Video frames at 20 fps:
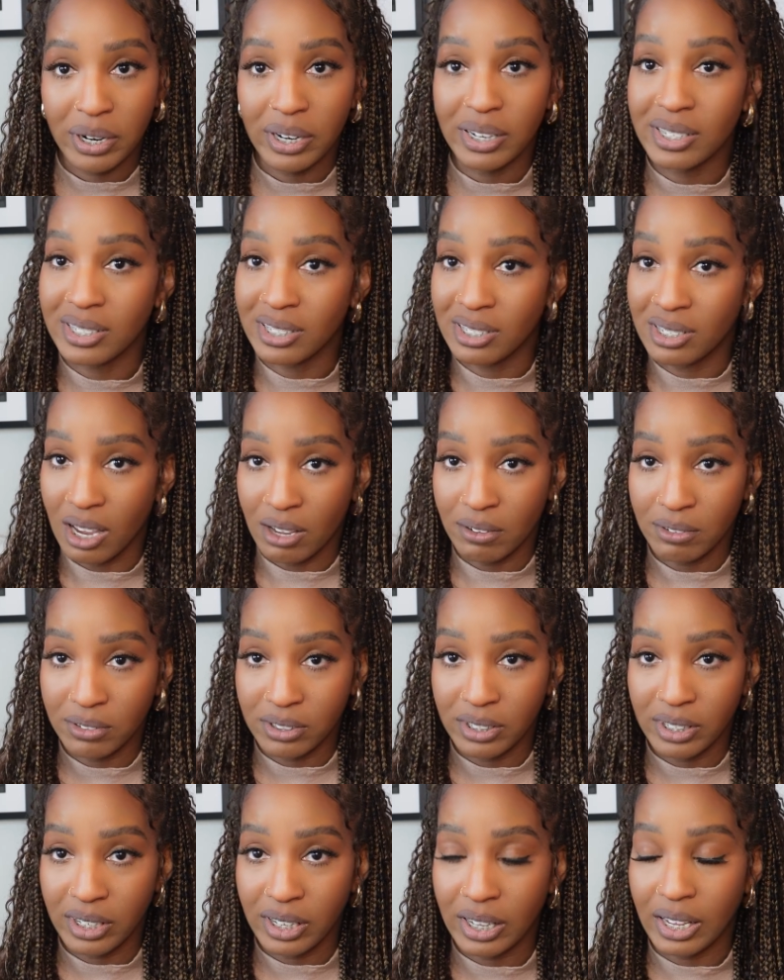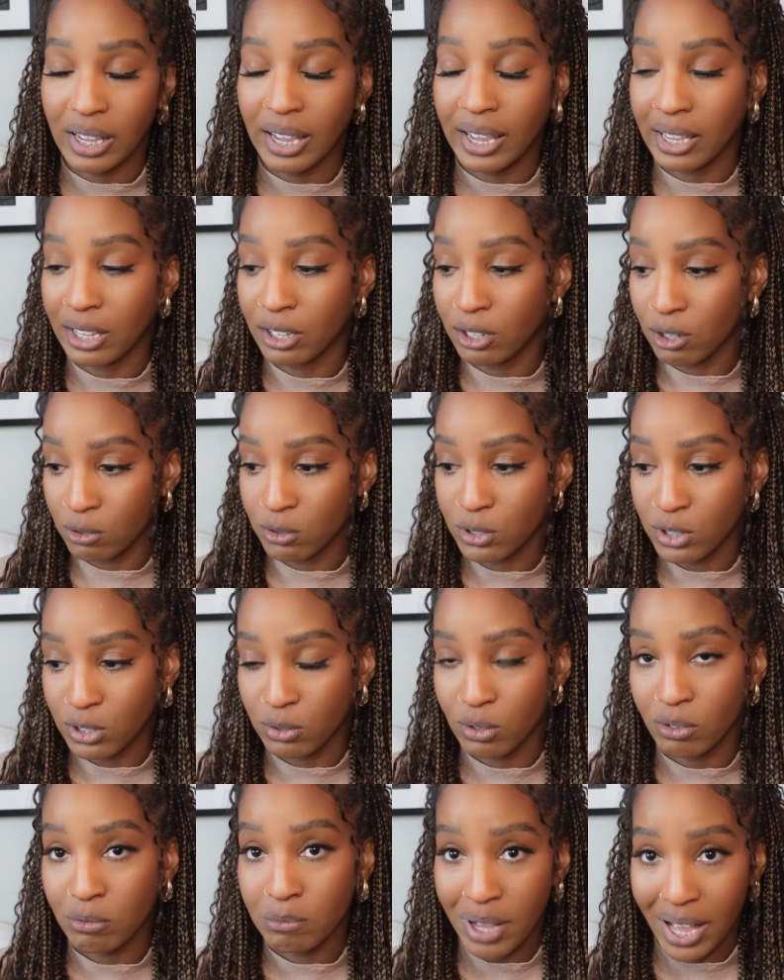is definitely a
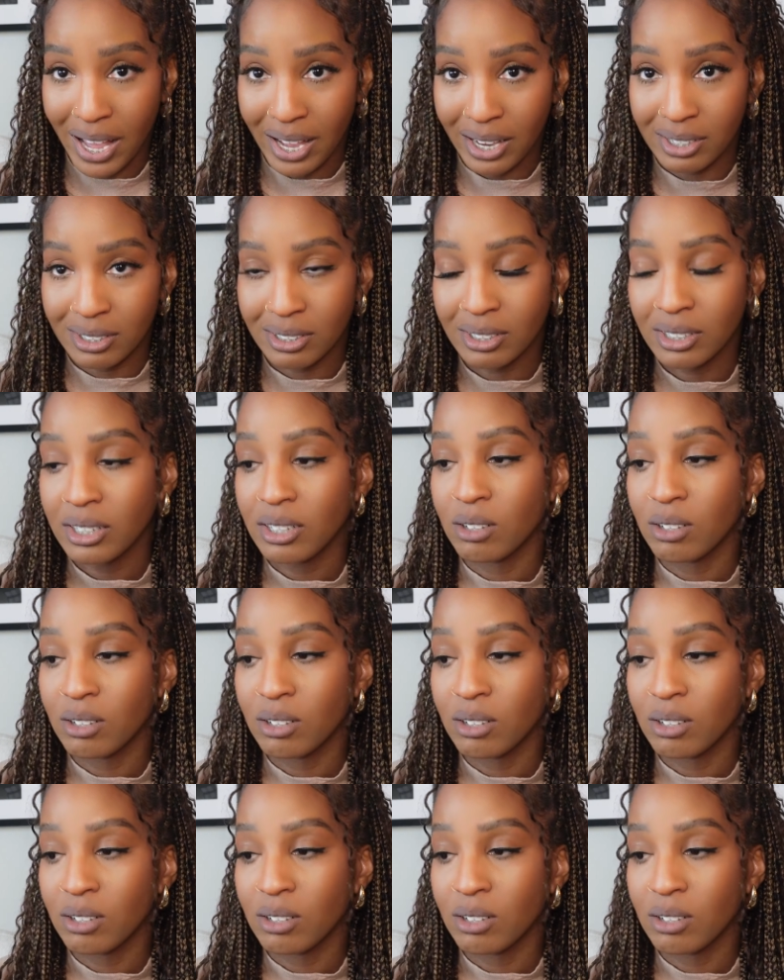go-to of mine